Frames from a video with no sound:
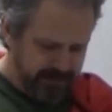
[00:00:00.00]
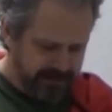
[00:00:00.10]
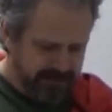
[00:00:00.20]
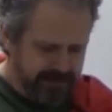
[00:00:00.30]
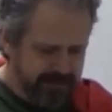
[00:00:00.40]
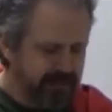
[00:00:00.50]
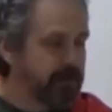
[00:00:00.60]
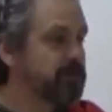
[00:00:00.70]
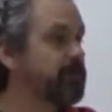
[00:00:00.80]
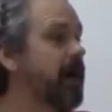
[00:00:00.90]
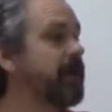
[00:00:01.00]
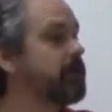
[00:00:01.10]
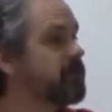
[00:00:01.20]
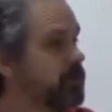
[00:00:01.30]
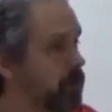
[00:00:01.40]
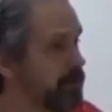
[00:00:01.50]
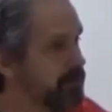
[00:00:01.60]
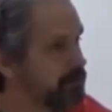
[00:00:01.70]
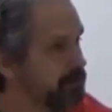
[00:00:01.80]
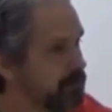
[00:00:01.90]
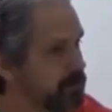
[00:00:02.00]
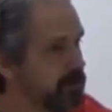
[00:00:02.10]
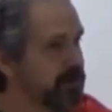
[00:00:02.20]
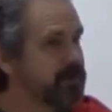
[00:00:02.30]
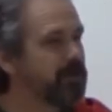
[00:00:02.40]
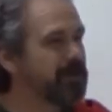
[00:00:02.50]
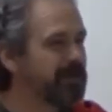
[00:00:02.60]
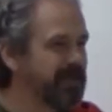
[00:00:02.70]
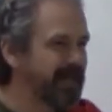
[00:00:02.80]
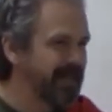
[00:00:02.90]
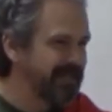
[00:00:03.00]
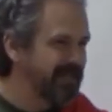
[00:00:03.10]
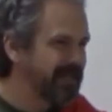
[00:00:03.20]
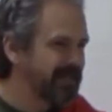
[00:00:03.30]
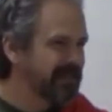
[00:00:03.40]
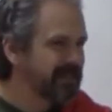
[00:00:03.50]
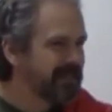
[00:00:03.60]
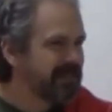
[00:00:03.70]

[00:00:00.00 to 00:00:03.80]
is they said that his body was stolen. So let's look at the idea.